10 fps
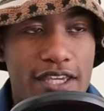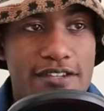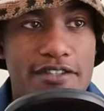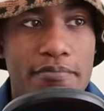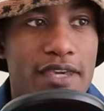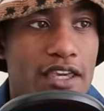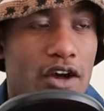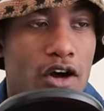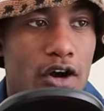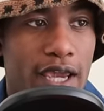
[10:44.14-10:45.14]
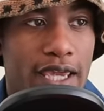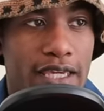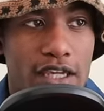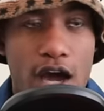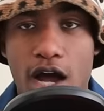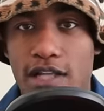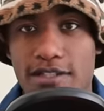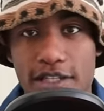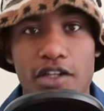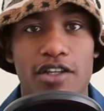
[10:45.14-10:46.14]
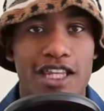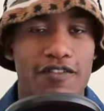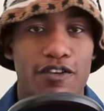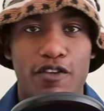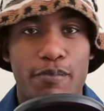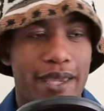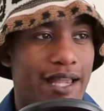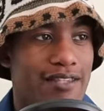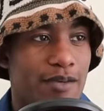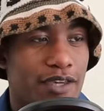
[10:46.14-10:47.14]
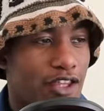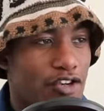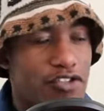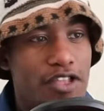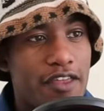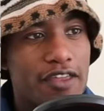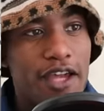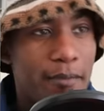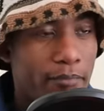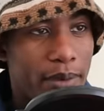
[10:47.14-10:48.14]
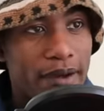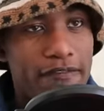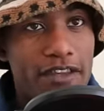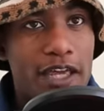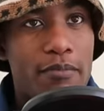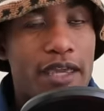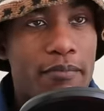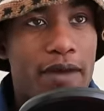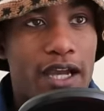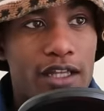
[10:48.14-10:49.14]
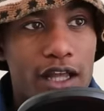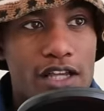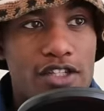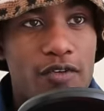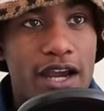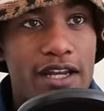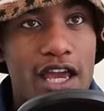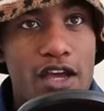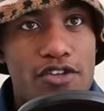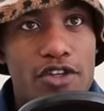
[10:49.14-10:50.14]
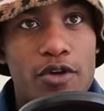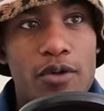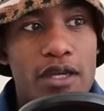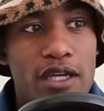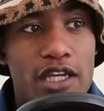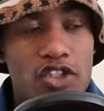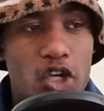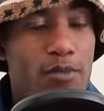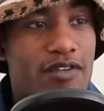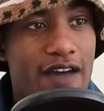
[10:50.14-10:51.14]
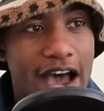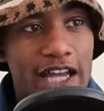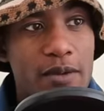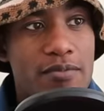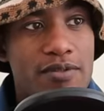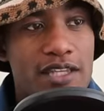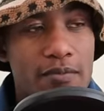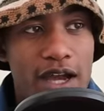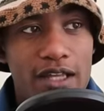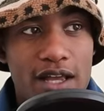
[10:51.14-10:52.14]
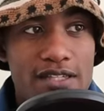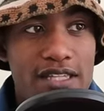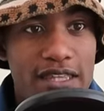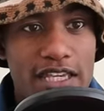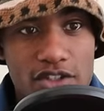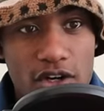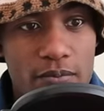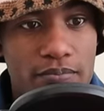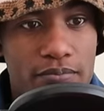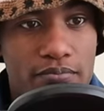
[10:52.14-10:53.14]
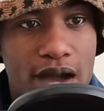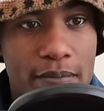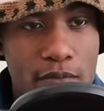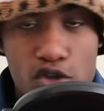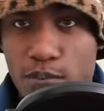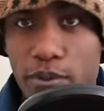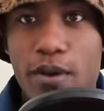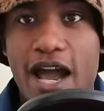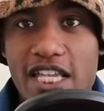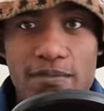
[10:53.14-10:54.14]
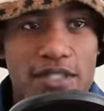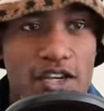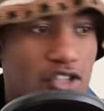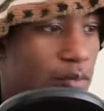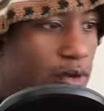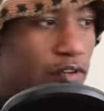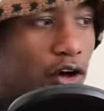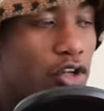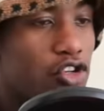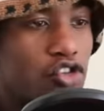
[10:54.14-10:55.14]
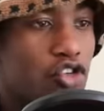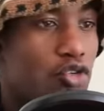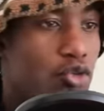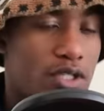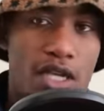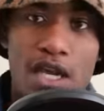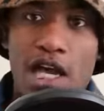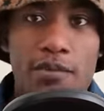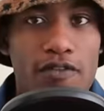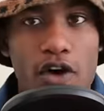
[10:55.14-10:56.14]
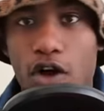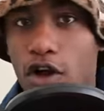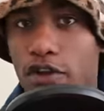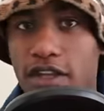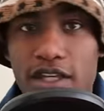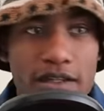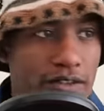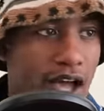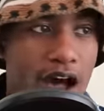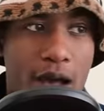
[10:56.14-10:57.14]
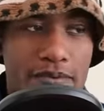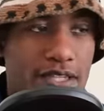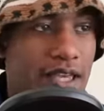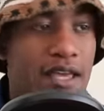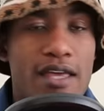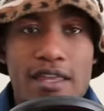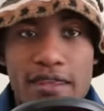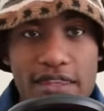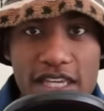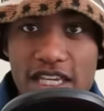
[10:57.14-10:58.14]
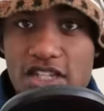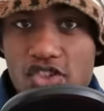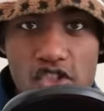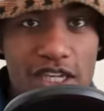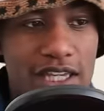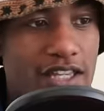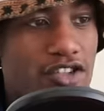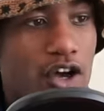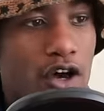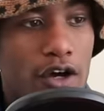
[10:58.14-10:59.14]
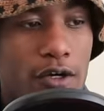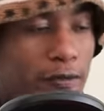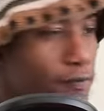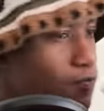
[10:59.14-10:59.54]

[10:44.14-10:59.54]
These to me are a god tier level of pants. I mean, there's nothing above them in my closet right now. So in terms of items in my closet, these are my most prized possession. Above all the shoes, above all the tops, these jeans are...